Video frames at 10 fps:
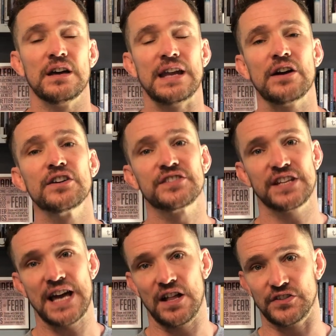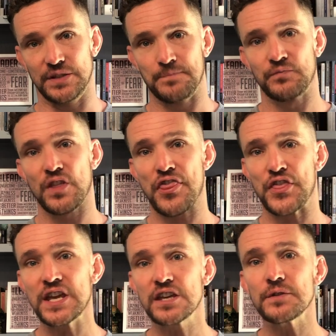Now here's the analogy.
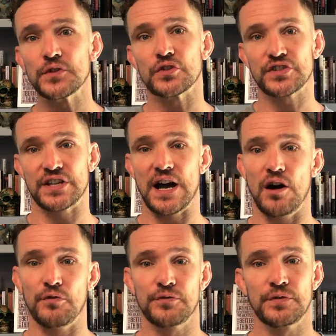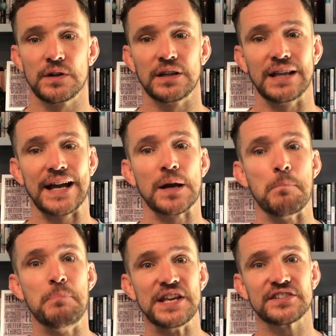Think of yourself like a
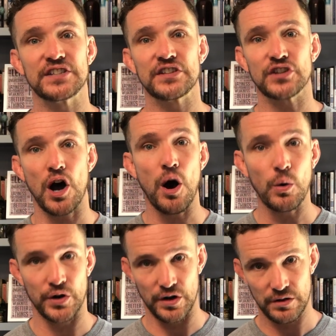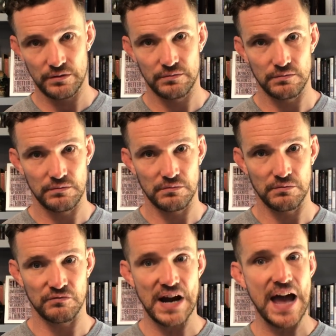business owner
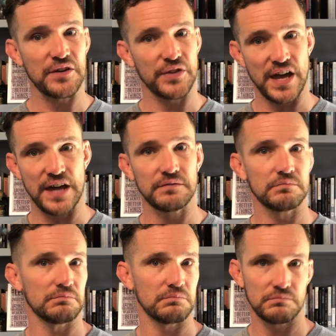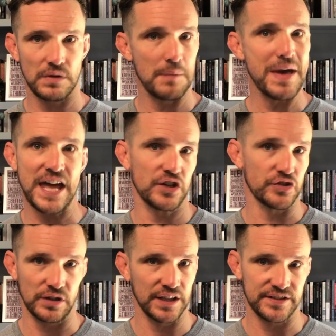rather than a
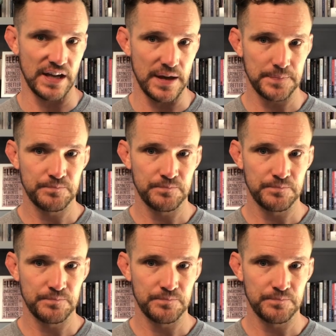manager, let's say.